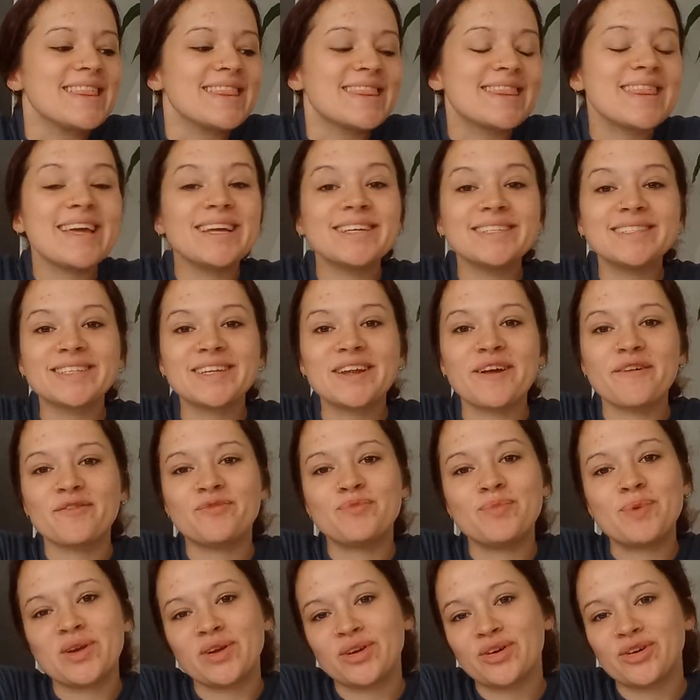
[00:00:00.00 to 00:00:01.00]
things that
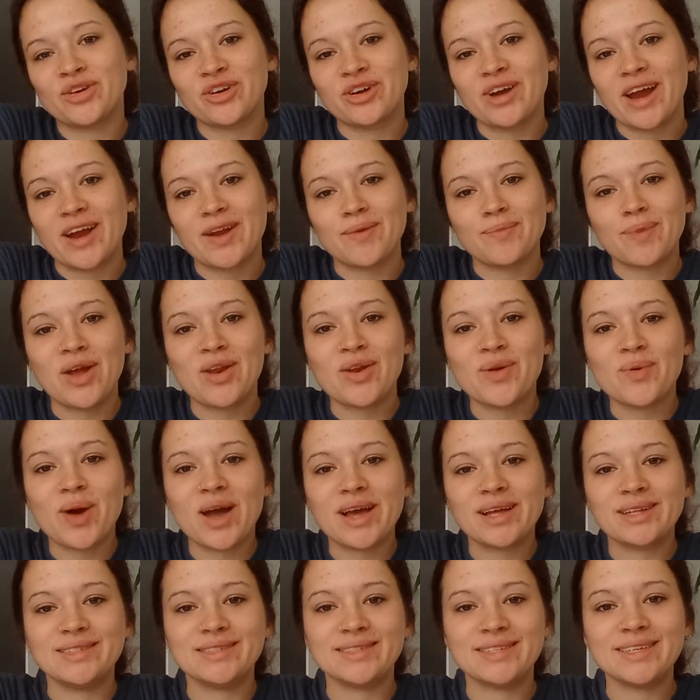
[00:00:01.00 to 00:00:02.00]
I've been creating, my new
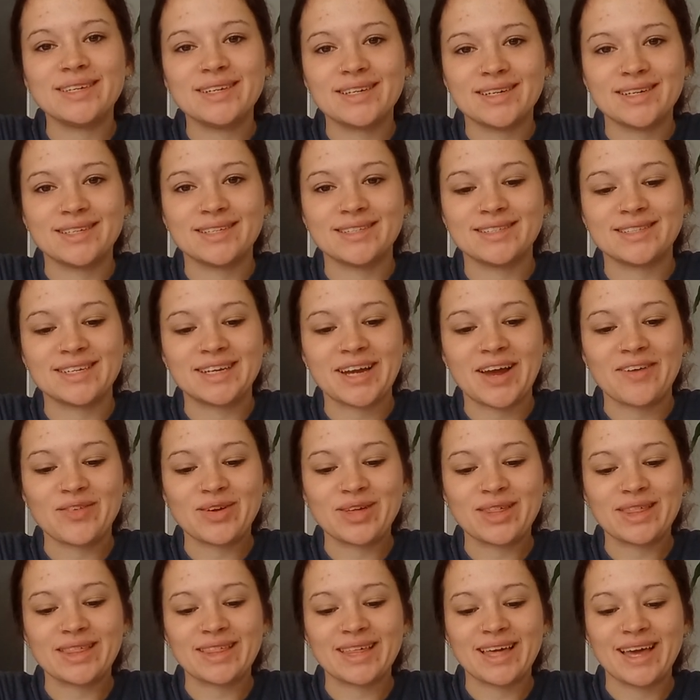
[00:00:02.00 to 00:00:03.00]
ideas and
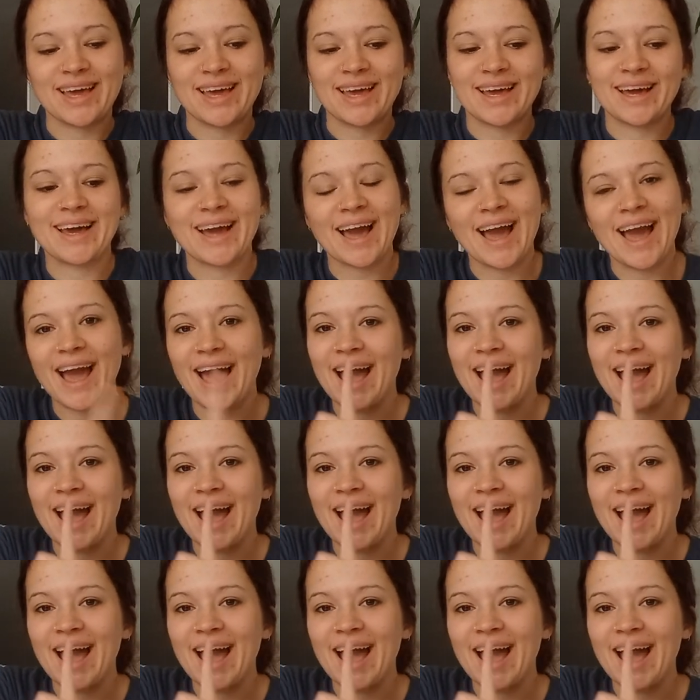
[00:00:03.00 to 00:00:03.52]
everything.